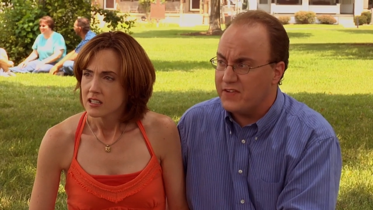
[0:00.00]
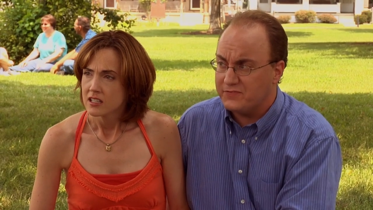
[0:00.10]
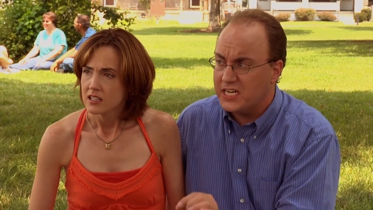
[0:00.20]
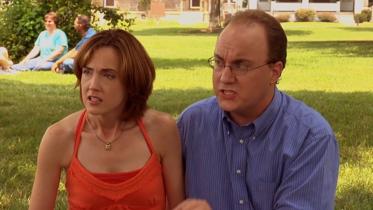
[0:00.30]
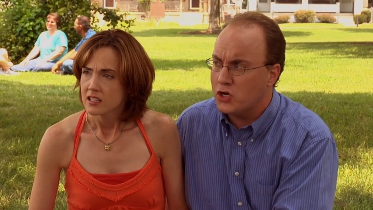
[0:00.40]

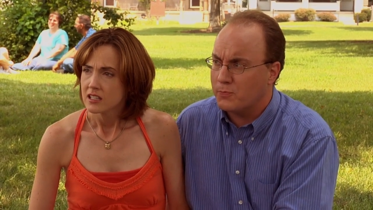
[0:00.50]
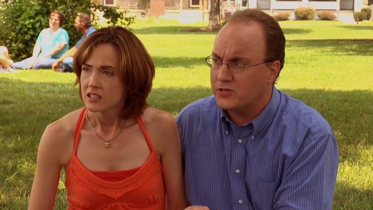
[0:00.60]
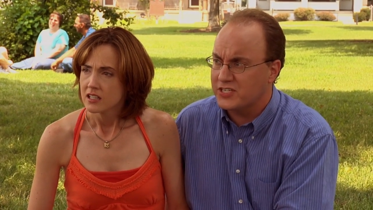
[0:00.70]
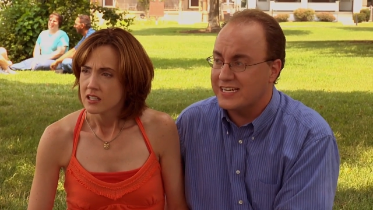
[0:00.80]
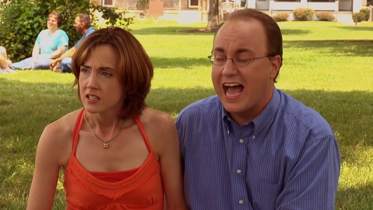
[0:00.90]

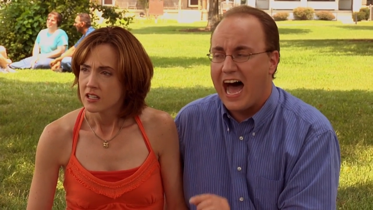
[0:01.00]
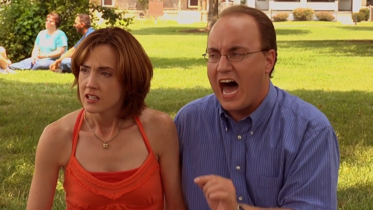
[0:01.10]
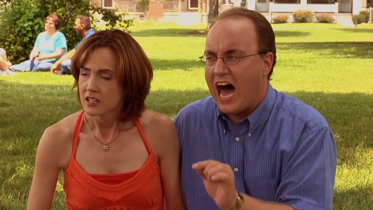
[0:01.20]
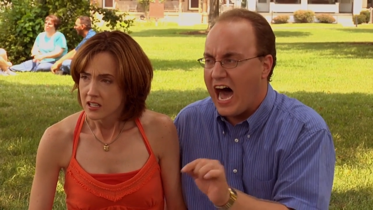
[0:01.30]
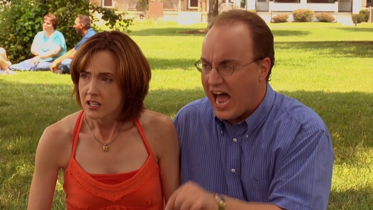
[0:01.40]
Speaker 1: 52%
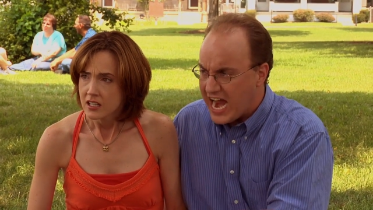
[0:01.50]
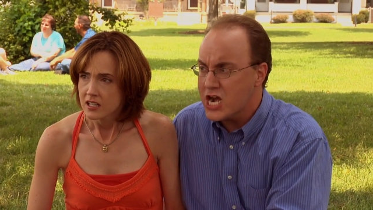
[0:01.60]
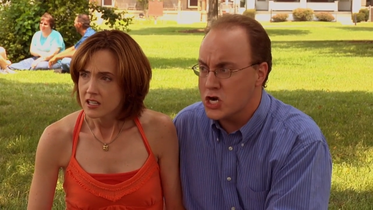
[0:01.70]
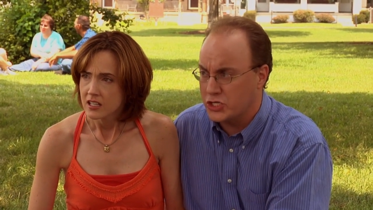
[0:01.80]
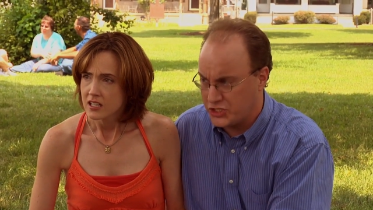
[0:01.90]

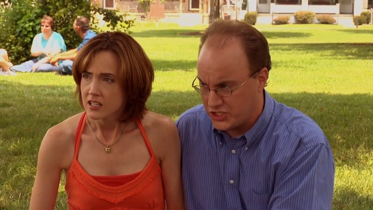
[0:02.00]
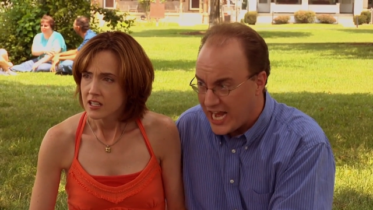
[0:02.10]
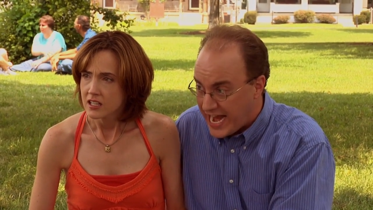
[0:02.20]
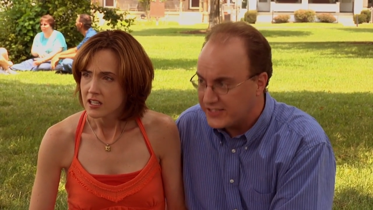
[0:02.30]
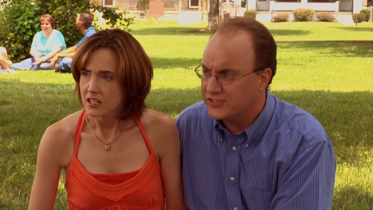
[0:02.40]
higher
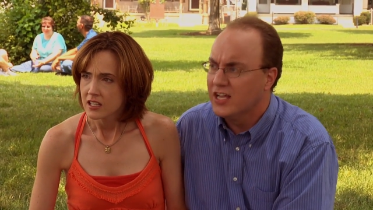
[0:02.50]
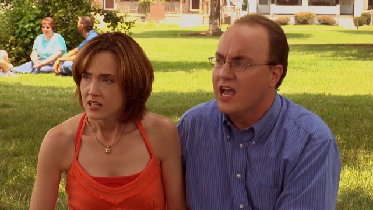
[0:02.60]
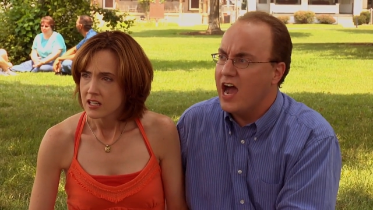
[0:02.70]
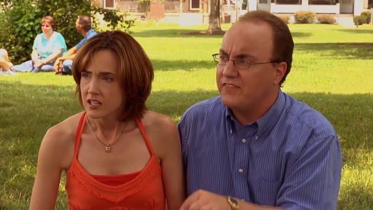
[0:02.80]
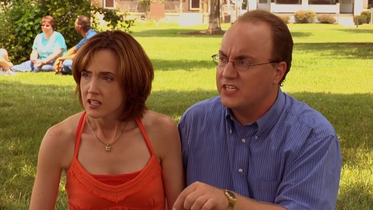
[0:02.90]
chance
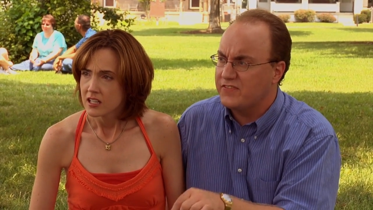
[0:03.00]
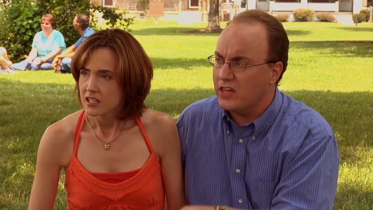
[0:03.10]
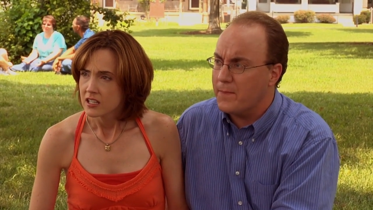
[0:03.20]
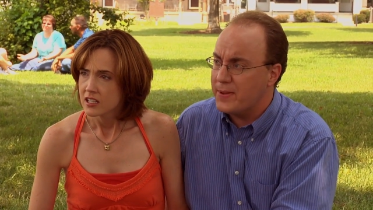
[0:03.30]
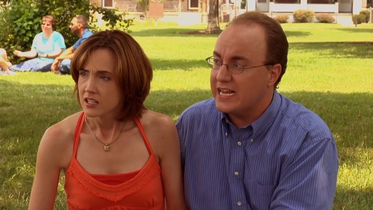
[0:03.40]
of
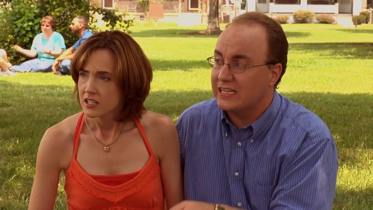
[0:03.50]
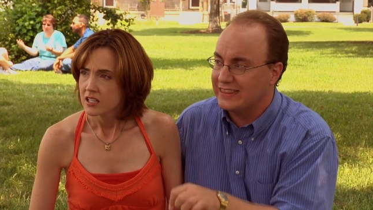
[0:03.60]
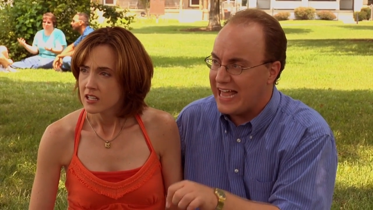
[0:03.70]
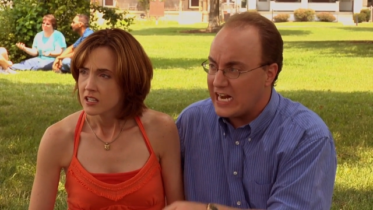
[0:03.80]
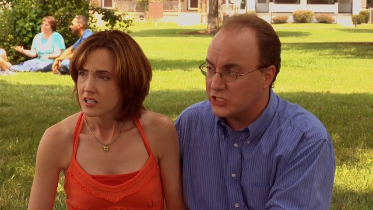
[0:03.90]
developing
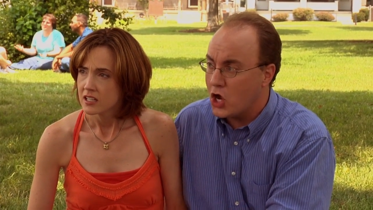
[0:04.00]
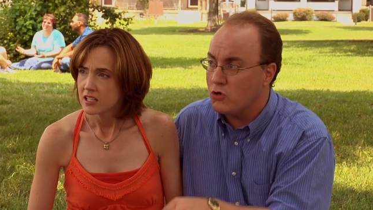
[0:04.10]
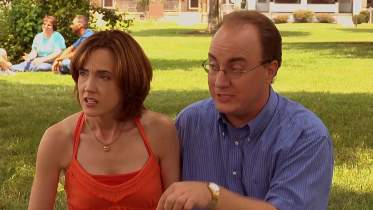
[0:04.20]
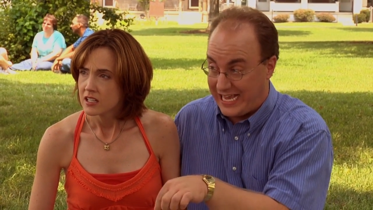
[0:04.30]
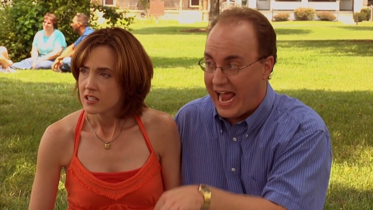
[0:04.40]

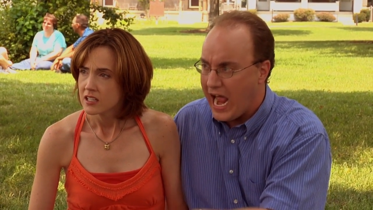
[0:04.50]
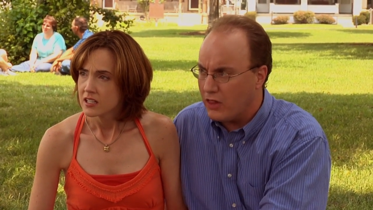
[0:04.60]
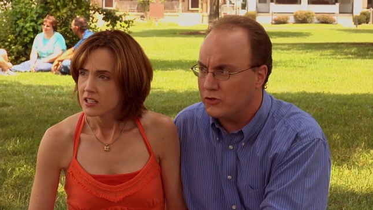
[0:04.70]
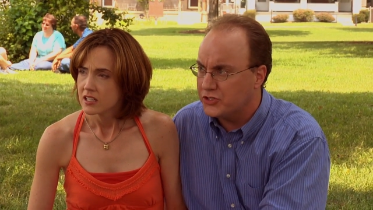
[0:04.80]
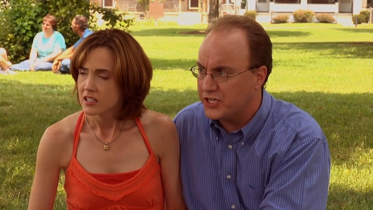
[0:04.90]
lactose
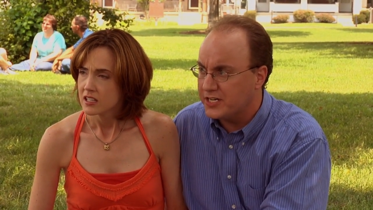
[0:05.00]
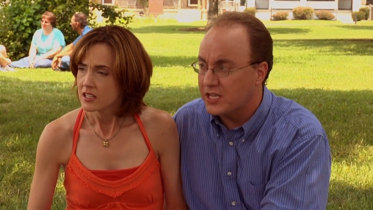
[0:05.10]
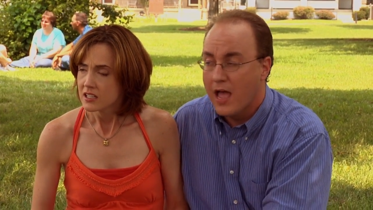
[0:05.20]
allergies